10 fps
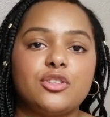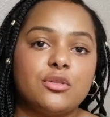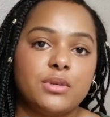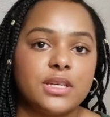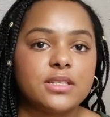two
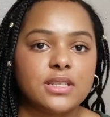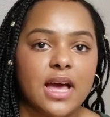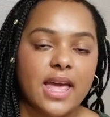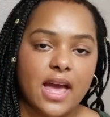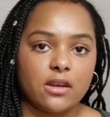weeks
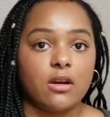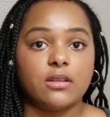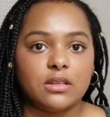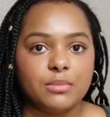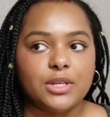I had it
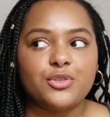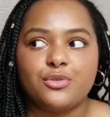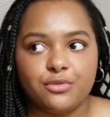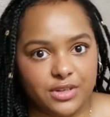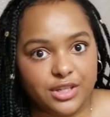on Libby to
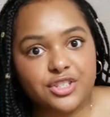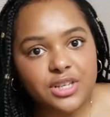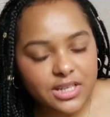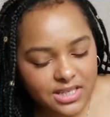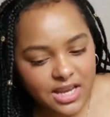finish
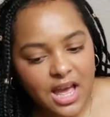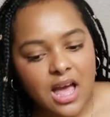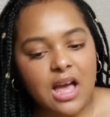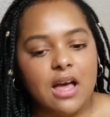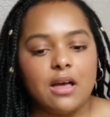it,
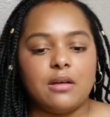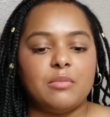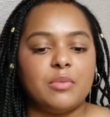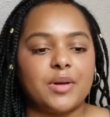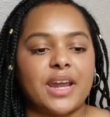
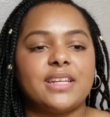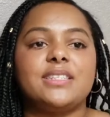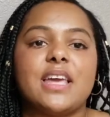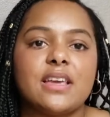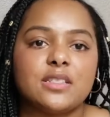um, but I
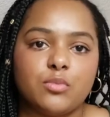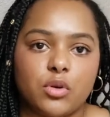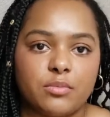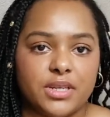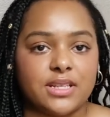say it's
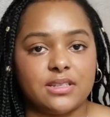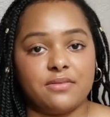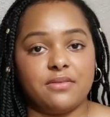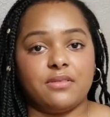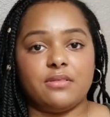more because of
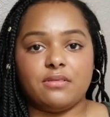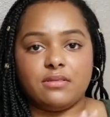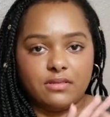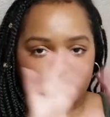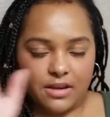
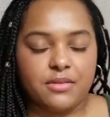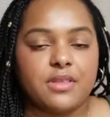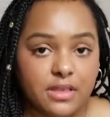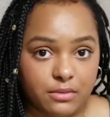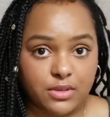
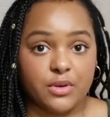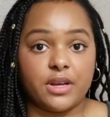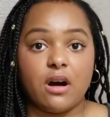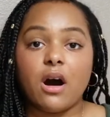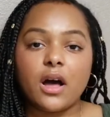everything that was going
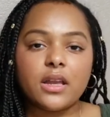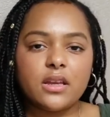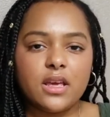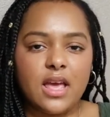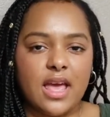on
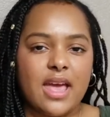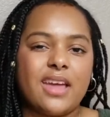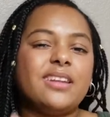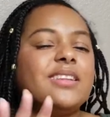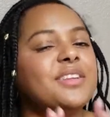
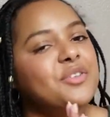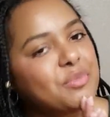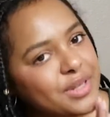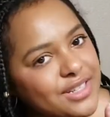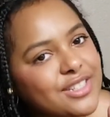and a little
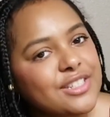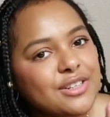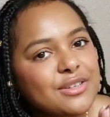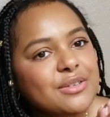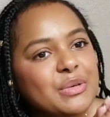bit to
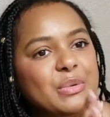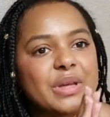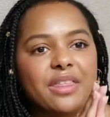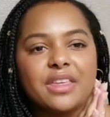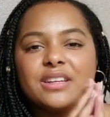do
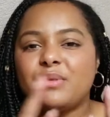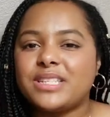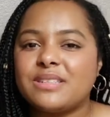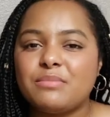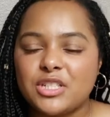with it
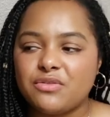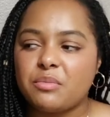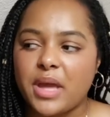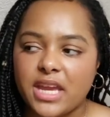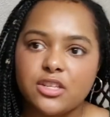wasn't much of a
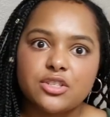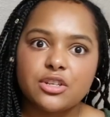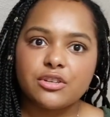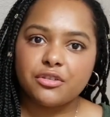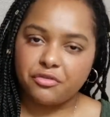page
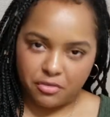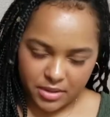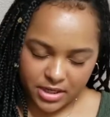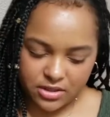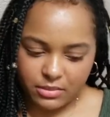turner for
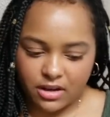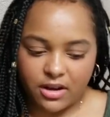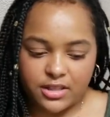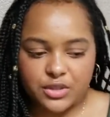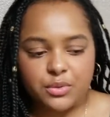me to be
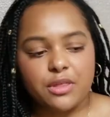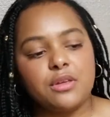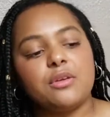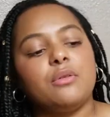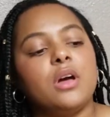honest with
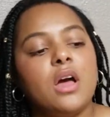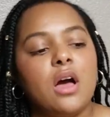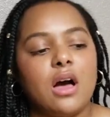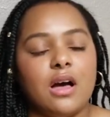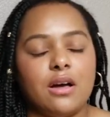you
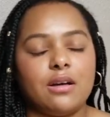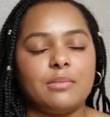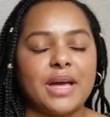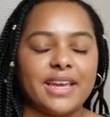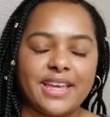
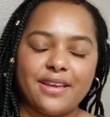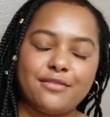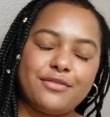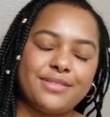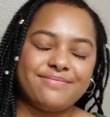um, i gave